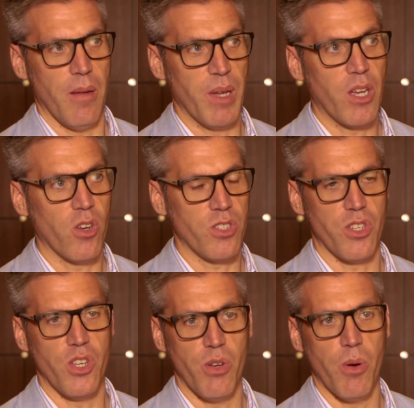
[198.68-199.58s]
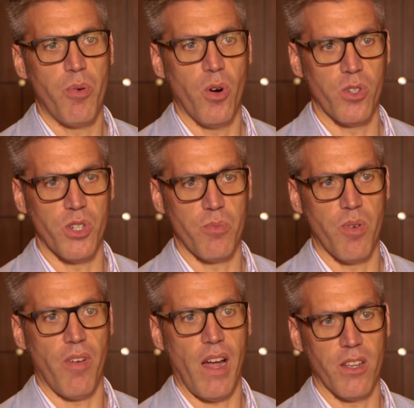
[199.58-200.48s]
because it's a new approach, it's
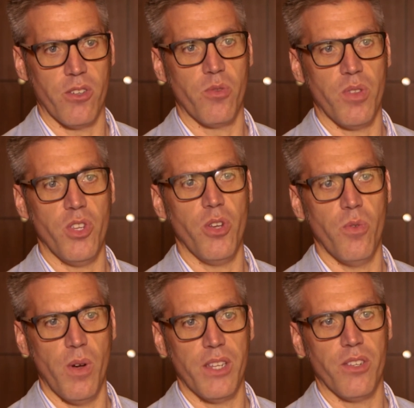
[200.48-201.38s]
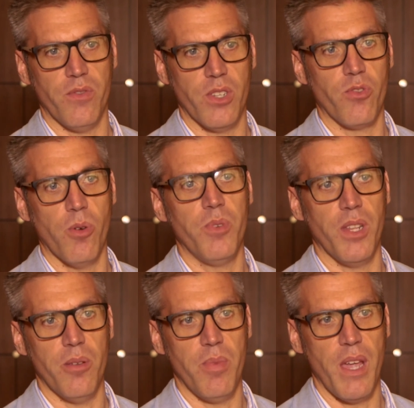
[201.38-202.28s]
providing us with new ways of
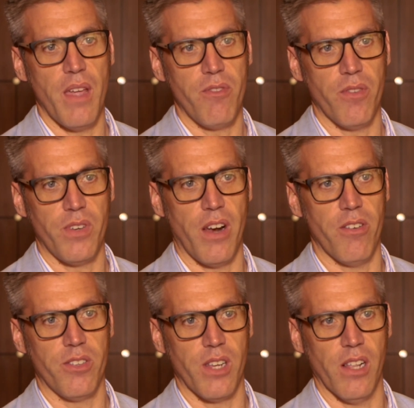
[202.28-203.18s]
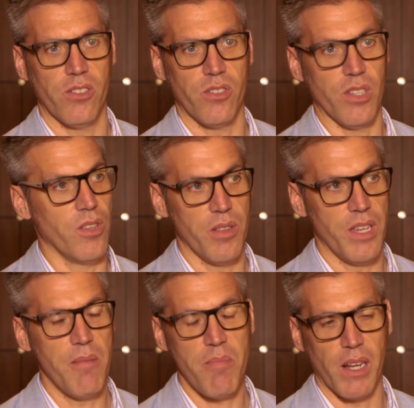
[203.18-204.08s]
disrupting the behaviour of terrorist cells, so
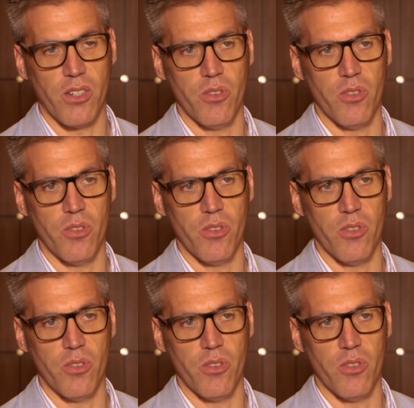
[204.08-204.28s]
the impact